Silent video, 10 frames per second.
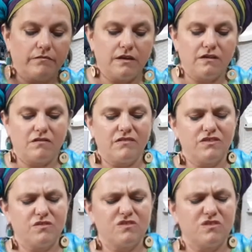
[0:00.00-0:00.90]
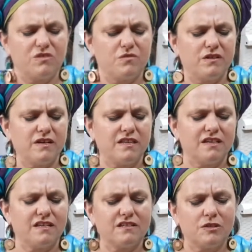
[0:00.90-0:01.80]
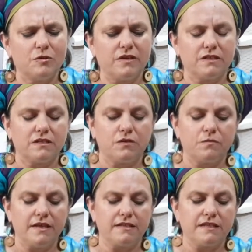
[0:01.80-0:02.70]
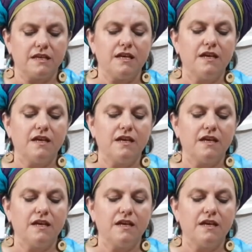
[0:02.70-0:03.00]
and you don't have to use glue or anything because glue gets too messy.